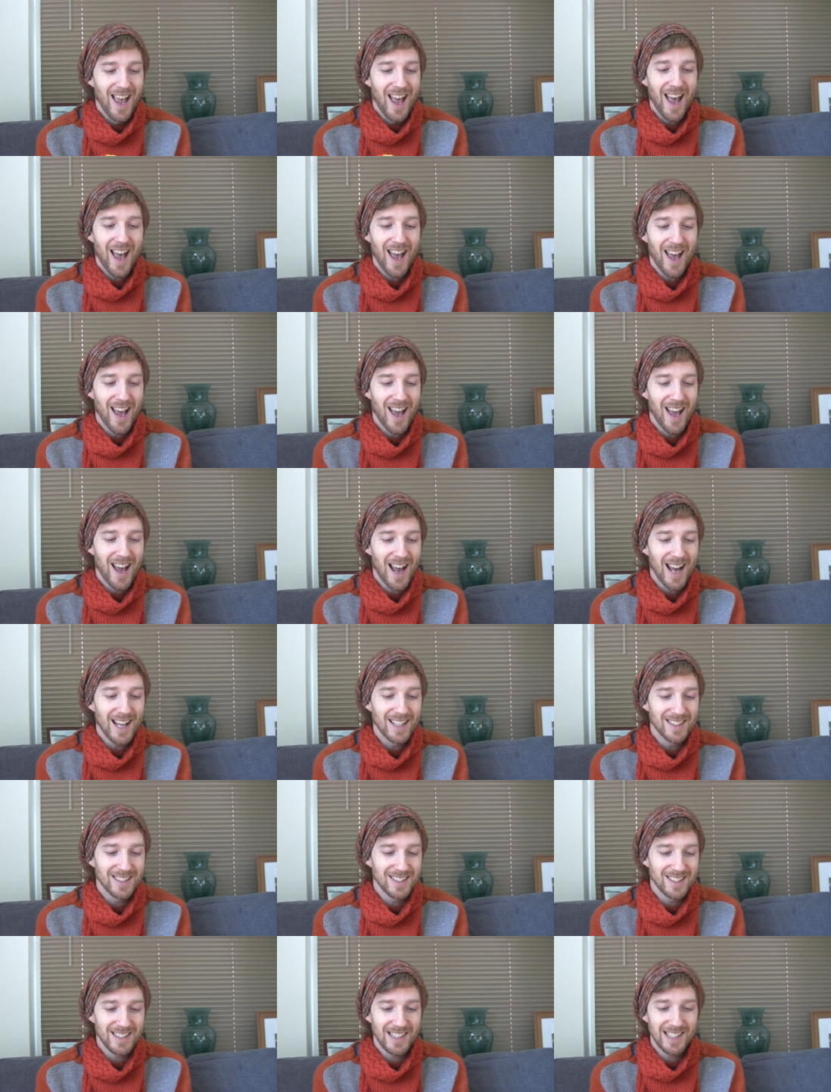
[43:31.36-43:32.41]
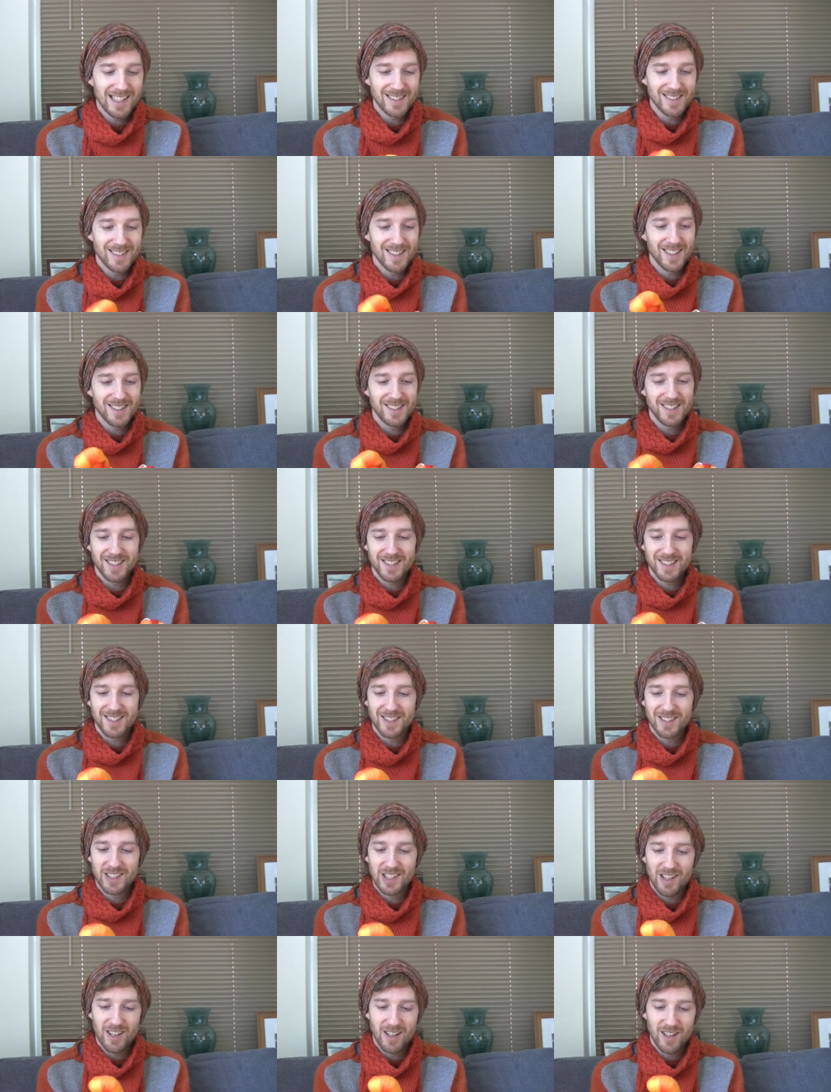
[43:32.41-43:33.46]
And needle size 2
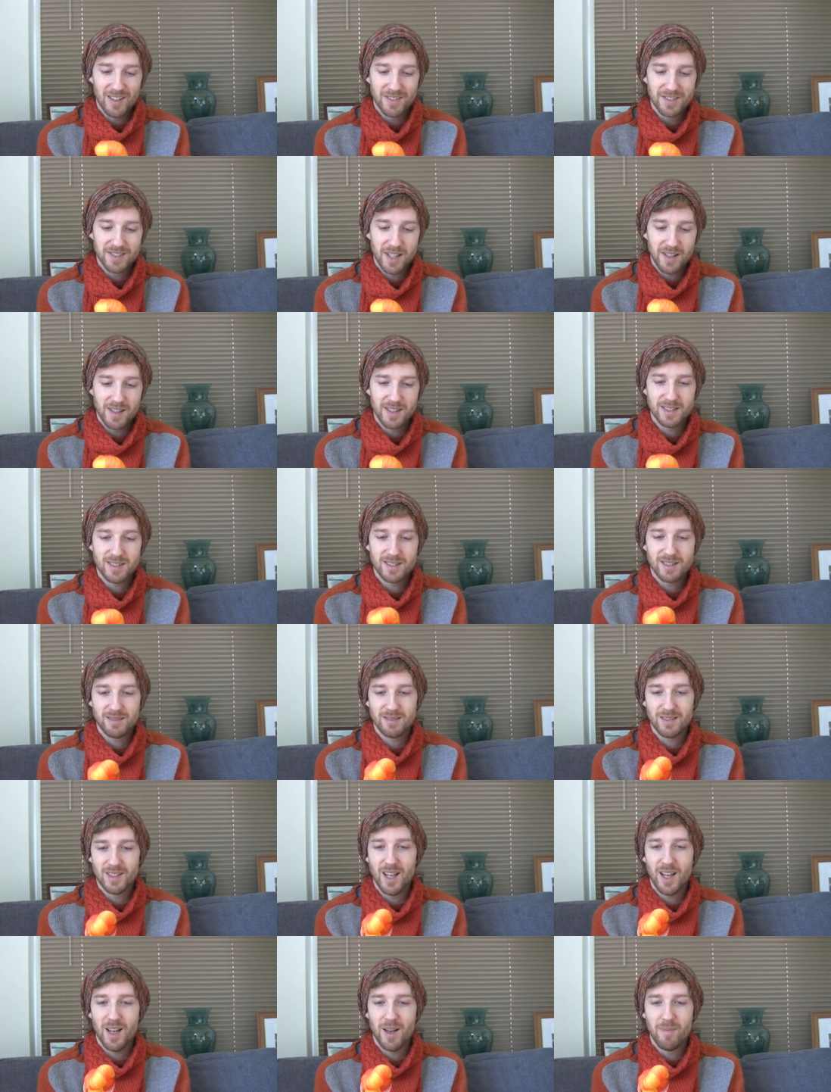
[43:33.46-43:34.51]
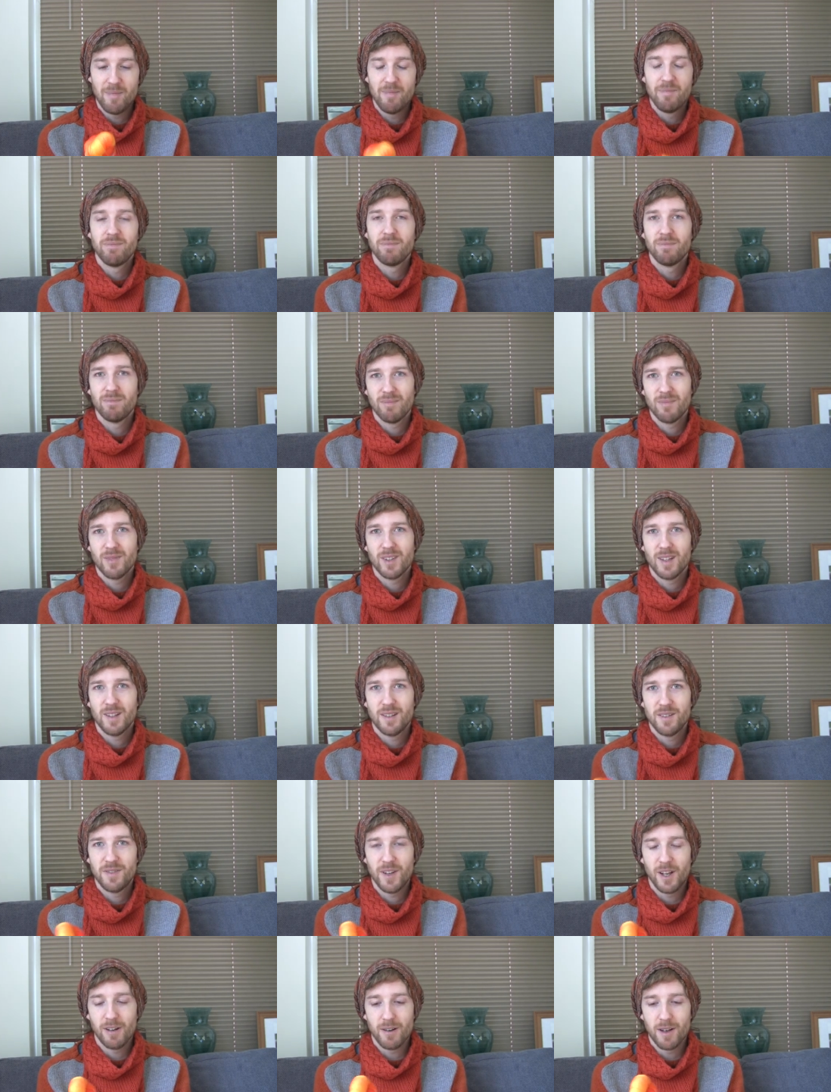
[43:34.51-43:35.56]
to 2.5, so it's
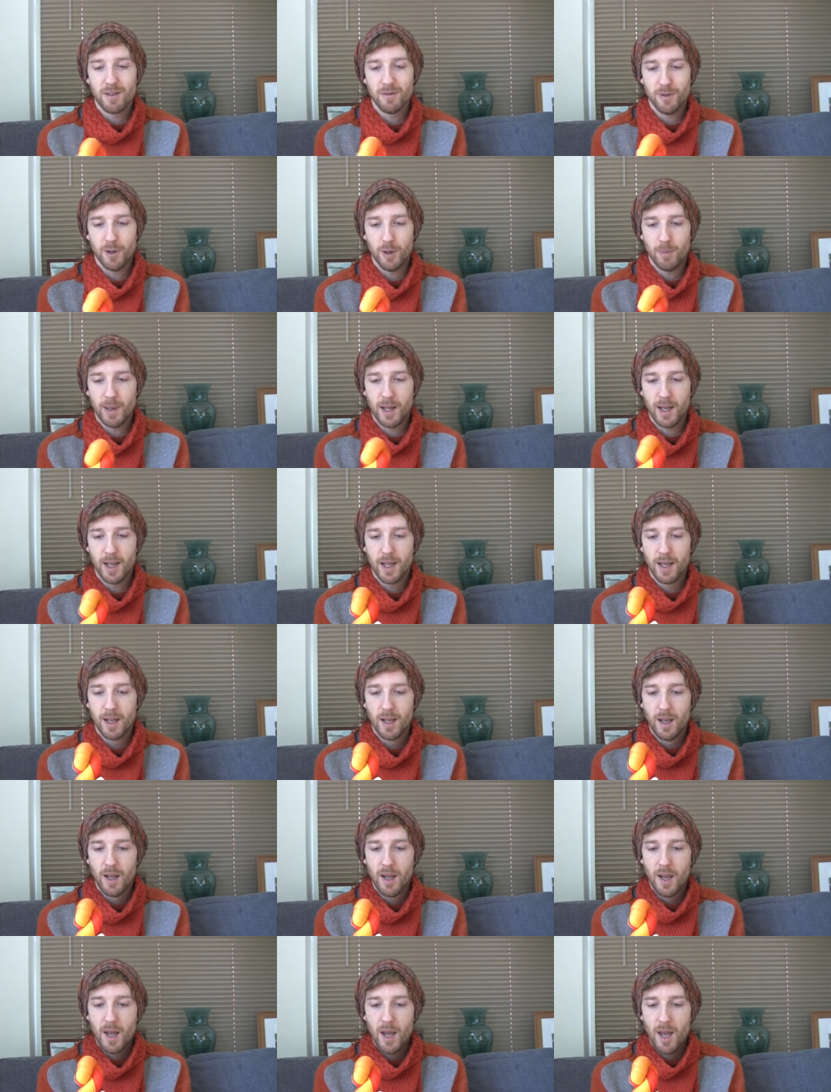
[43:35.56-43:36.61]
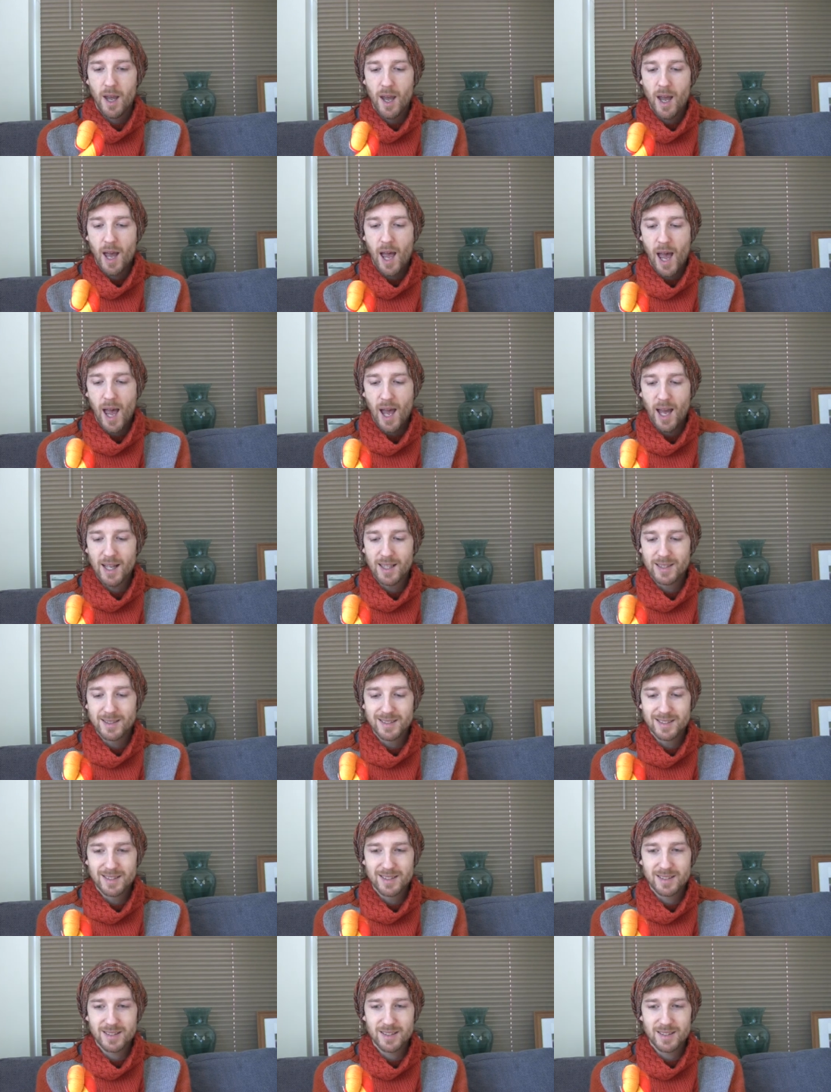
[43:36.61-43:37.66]
fingering 4-ply.
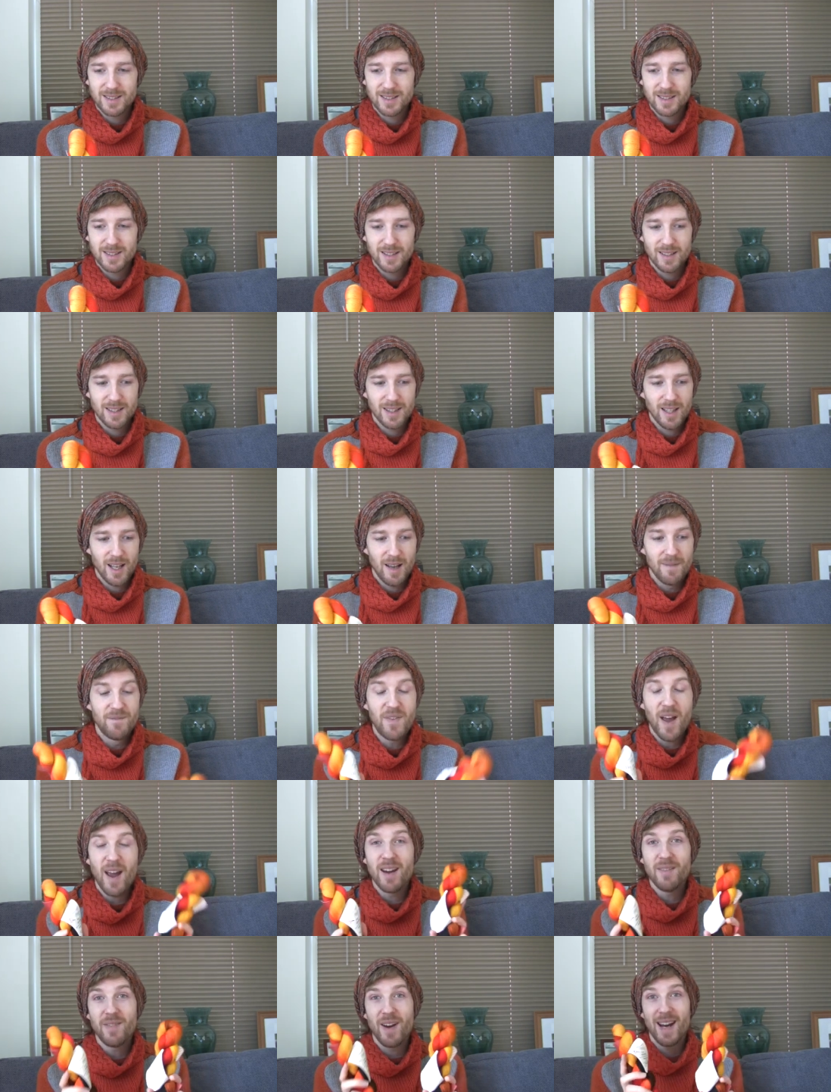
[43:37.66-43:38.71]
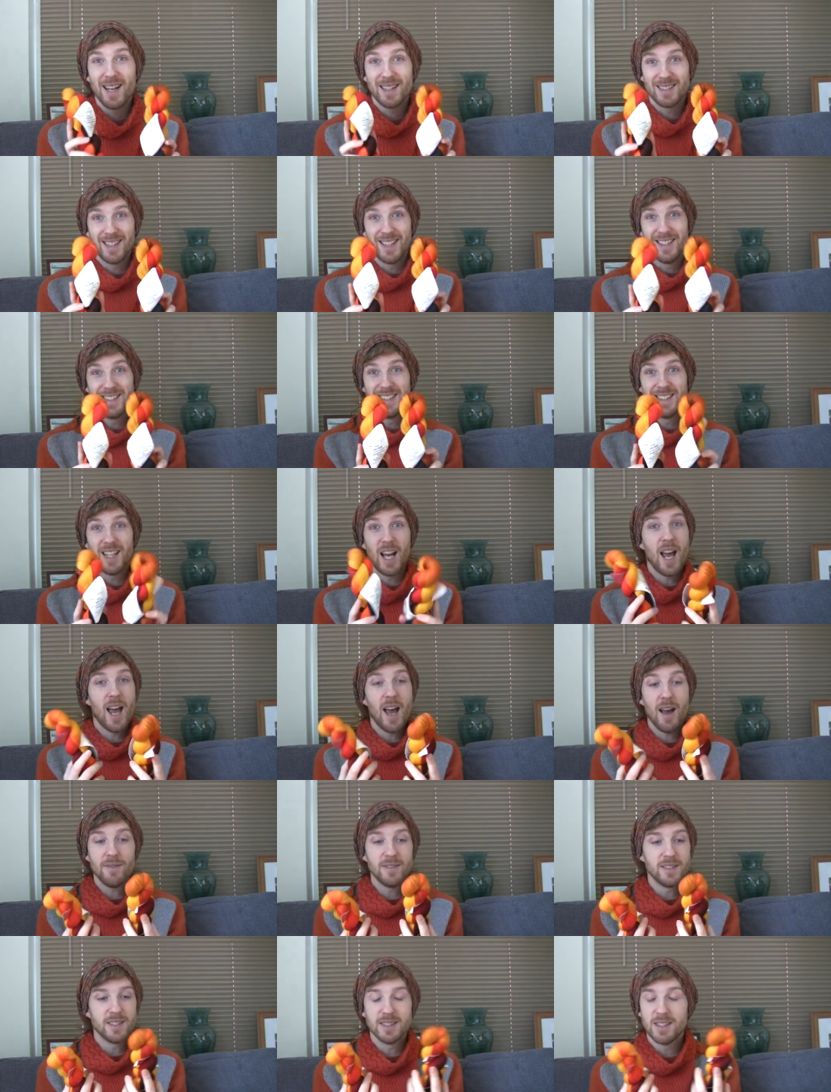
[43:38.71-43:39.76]
And I'm very, very excited. I
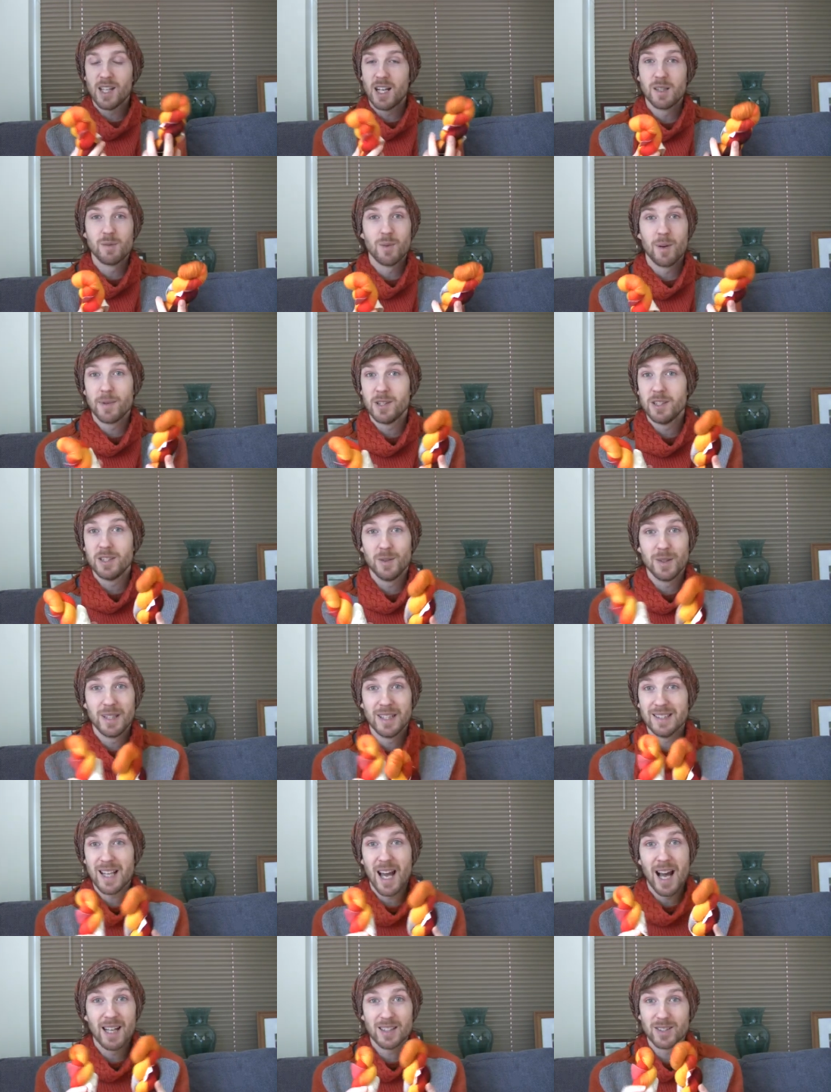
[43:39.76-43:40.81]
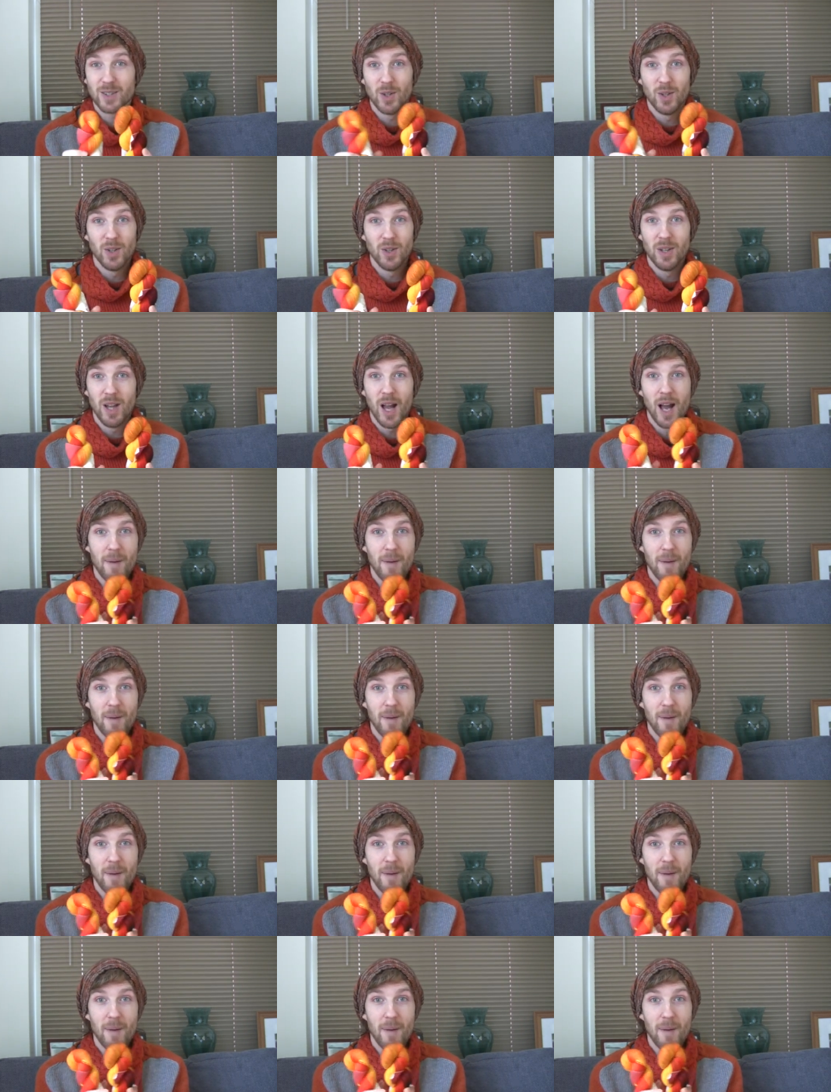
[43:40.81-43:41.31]
haven't decided what I'm going to do with this at all.